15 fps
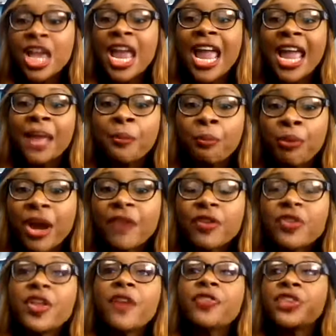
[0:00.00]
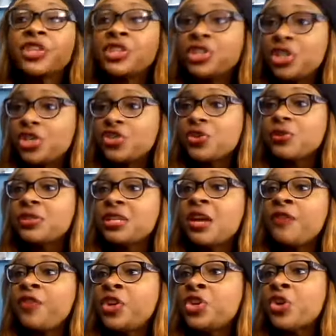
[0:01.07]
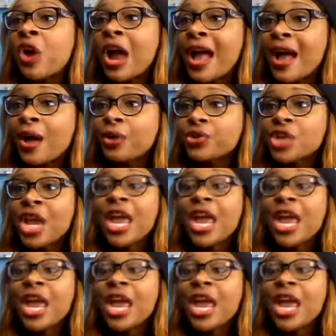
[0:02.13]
and brave enough to sit yourself in your house,